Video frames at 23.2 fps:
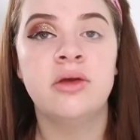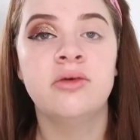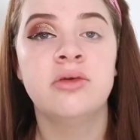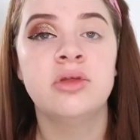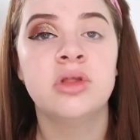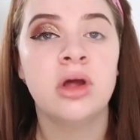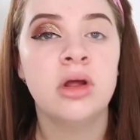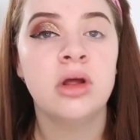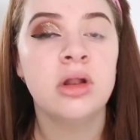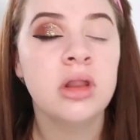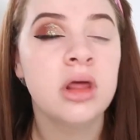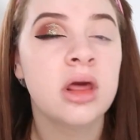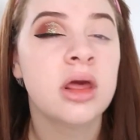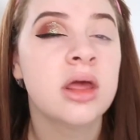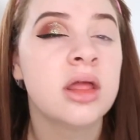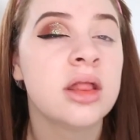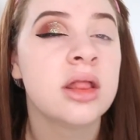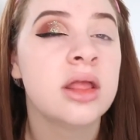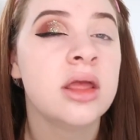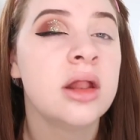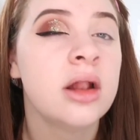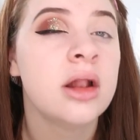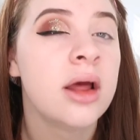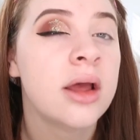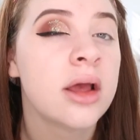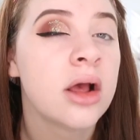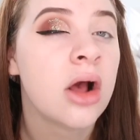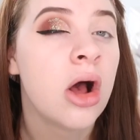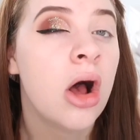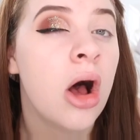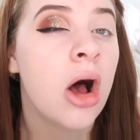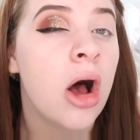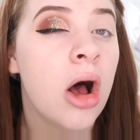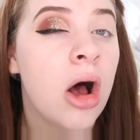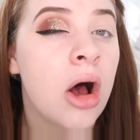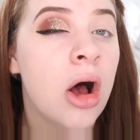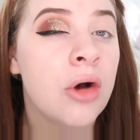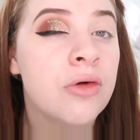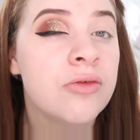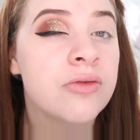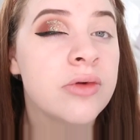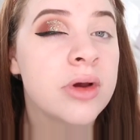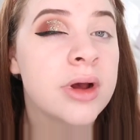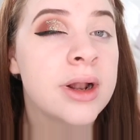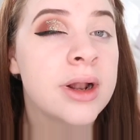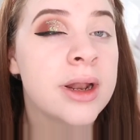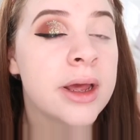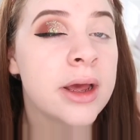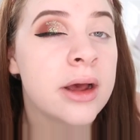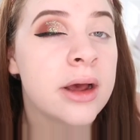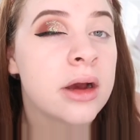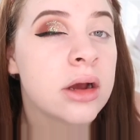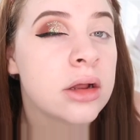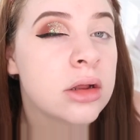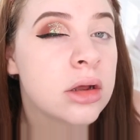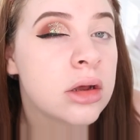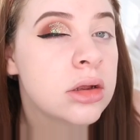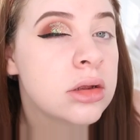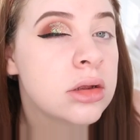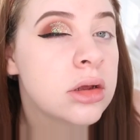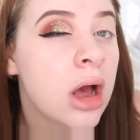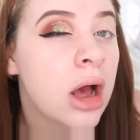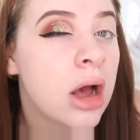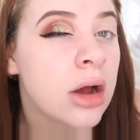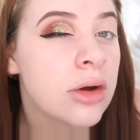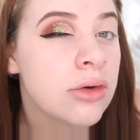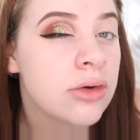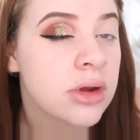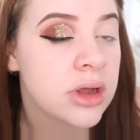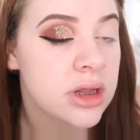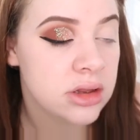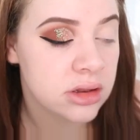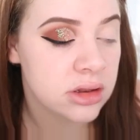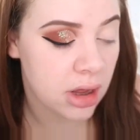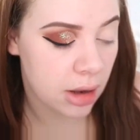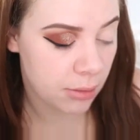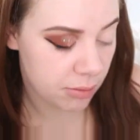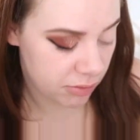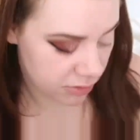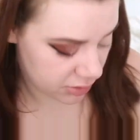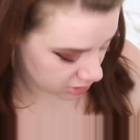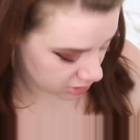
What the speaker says: If you don't like the like half glitter cut crease type